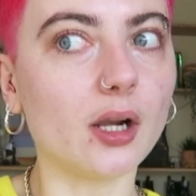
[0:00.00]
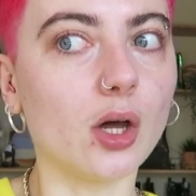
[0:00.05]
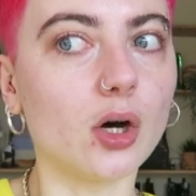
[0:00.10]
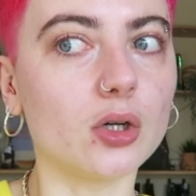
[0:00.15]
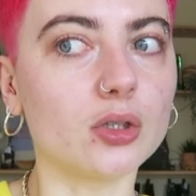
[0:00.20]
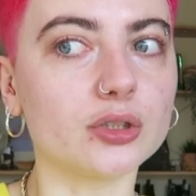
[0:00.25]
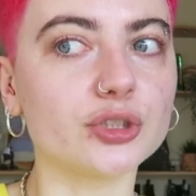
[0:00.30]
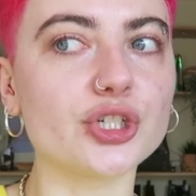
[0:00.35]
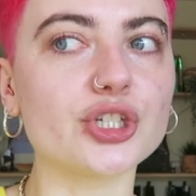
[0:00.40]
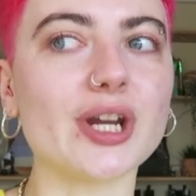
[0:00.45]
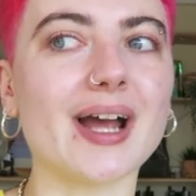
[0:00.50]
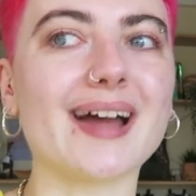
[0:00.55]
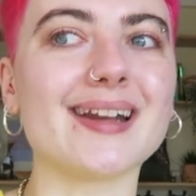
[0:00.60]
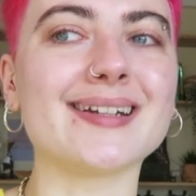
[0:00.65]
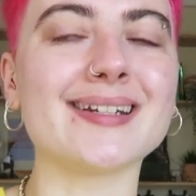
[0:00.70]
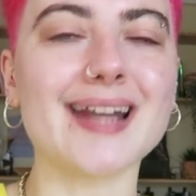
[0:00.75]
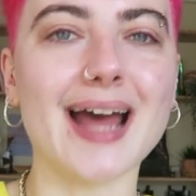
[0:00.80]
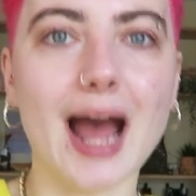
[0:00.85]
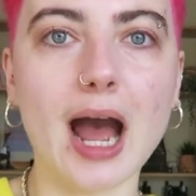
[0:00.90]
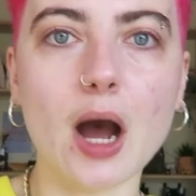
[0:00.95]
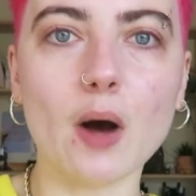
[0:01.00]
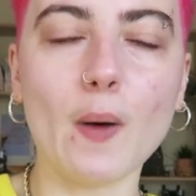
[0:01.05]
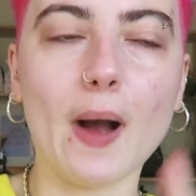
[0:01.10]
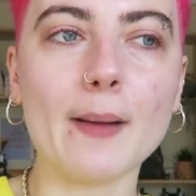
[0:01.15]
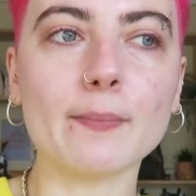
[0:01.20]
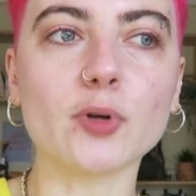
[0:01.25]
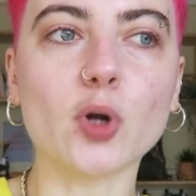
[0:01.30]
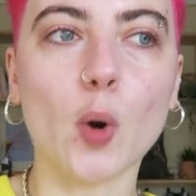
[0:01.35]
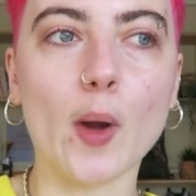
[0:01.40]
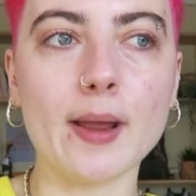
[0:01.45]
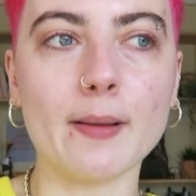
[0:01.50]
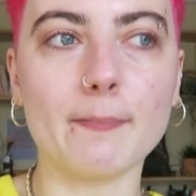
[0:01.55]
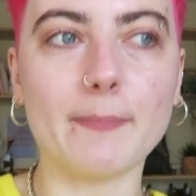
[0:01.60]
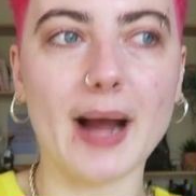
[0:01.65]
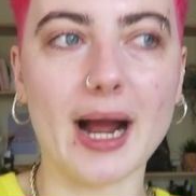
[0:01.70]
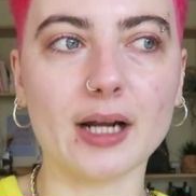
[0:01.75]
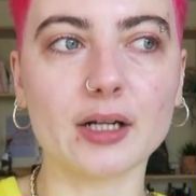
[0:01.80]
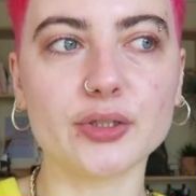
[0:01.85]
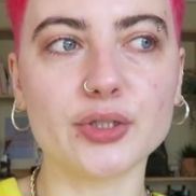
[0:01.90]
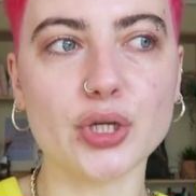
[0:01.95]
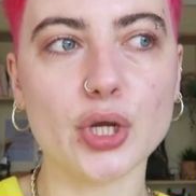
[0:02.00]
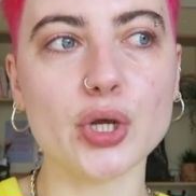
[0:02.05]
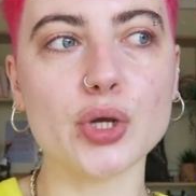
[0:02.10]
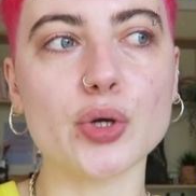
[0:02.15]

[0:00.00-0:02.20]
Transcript: launch and now I'm going back